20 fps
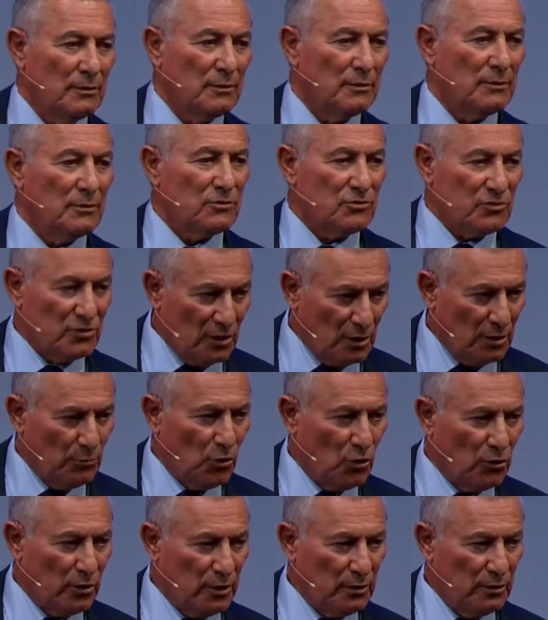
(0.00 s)

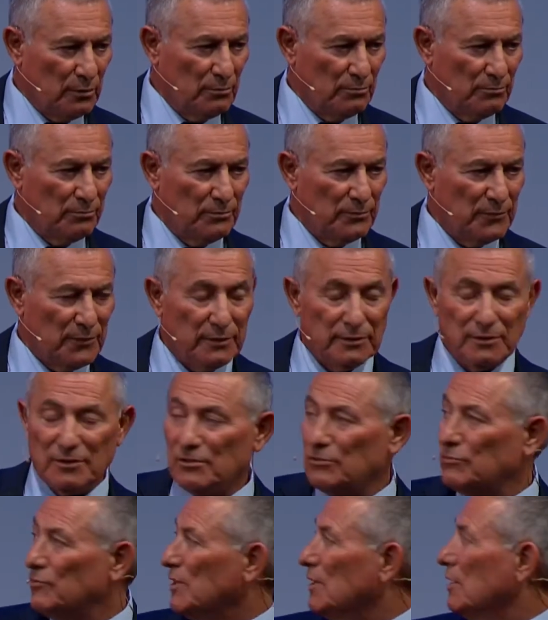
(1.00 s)
ceremony in this
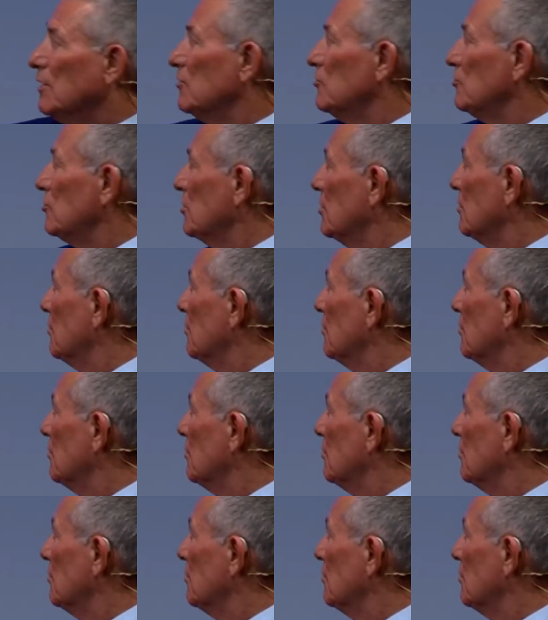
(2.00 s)
village.